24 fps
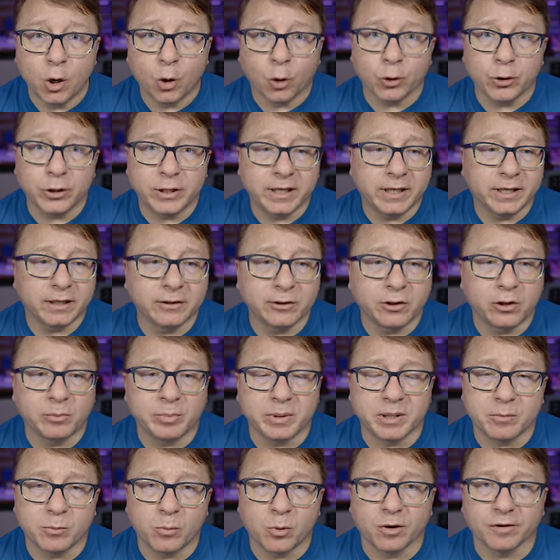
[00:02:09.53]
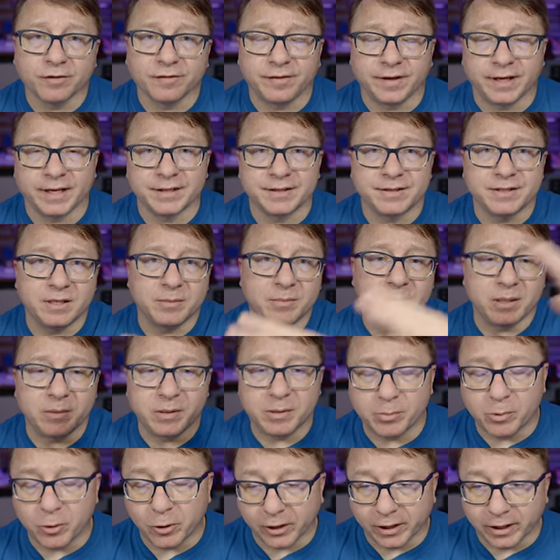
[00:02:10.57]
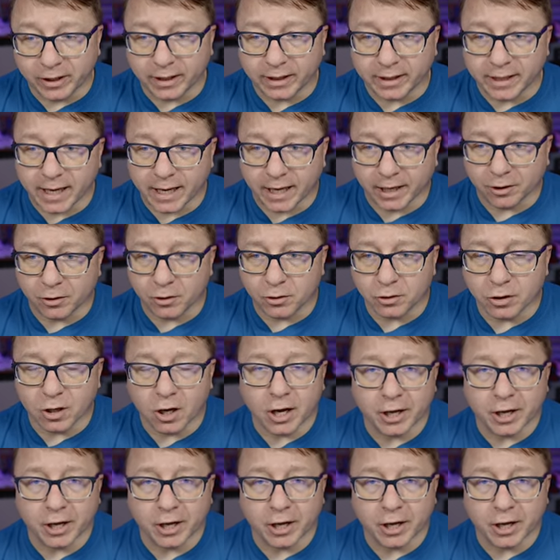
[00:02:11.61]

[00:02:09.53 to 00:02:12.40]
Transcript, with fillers: or you can get a little bit more fancy, maybe putting an angle